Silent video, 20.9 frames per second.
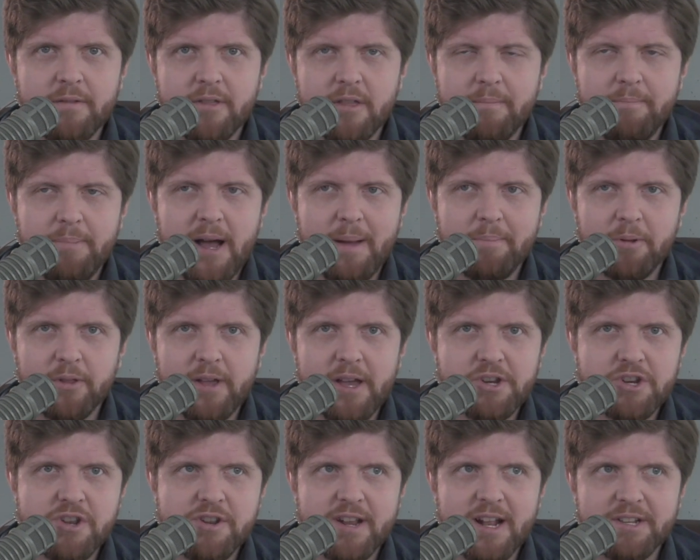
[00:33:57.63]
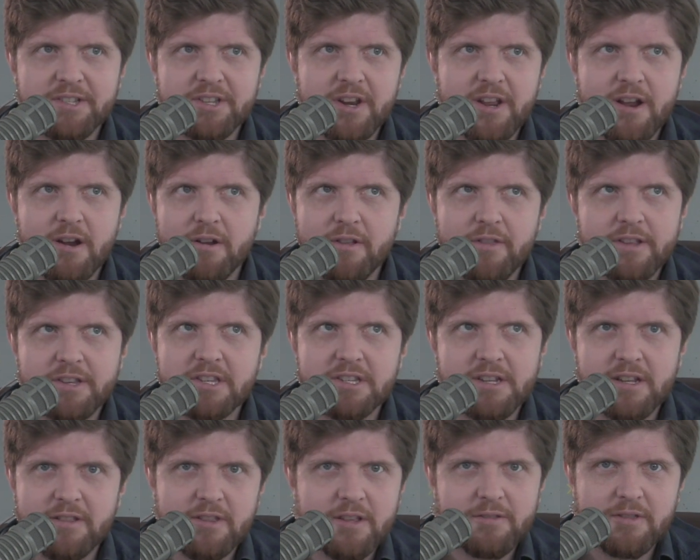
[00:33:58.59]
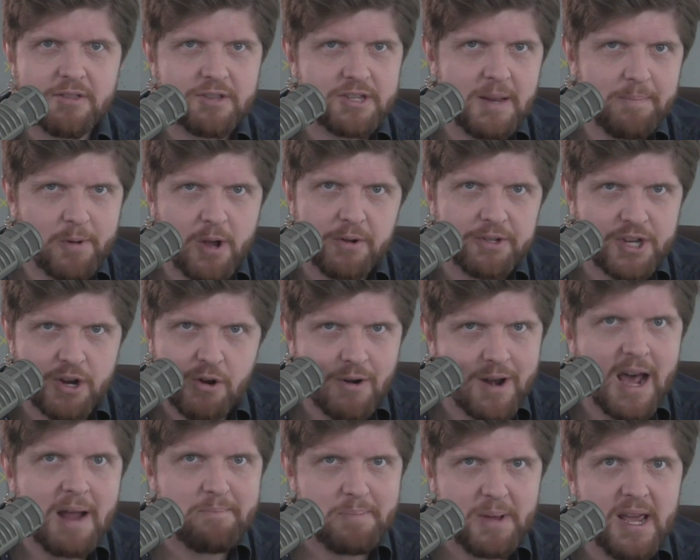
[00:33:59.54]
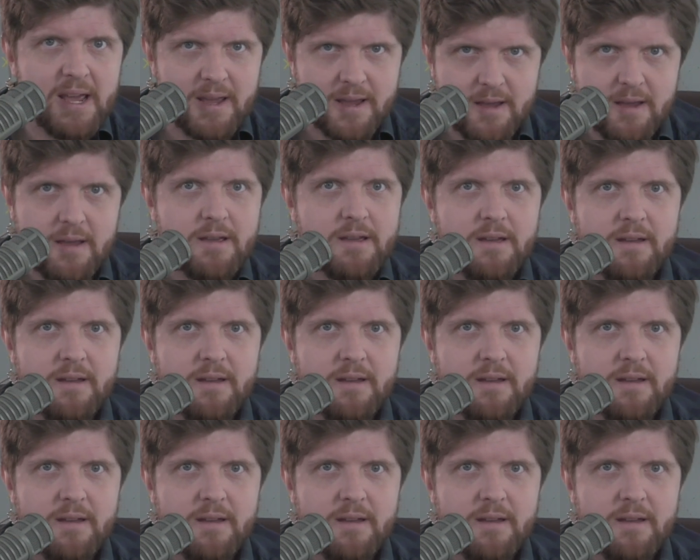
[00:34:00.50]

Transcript: the population density here, this is the zip codes here are not big.